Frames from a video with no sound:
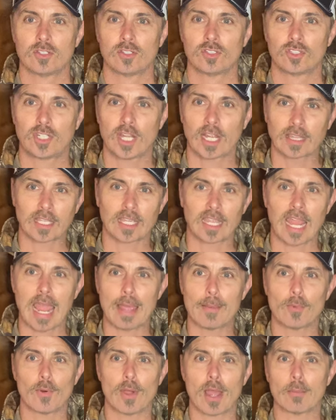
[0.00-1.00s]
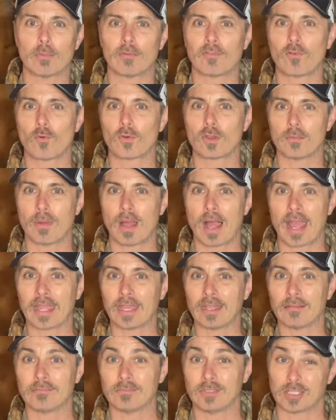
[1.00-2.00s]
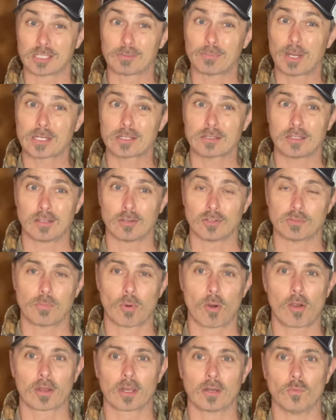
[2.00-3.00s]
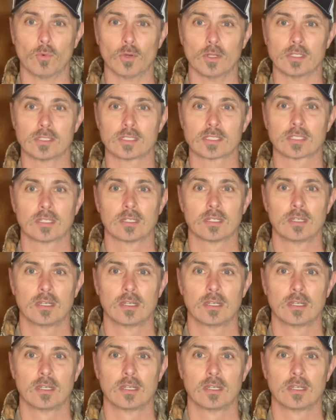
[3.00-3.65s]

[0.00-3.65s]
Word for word: check the camo out before you buy it, especially those bargain ones.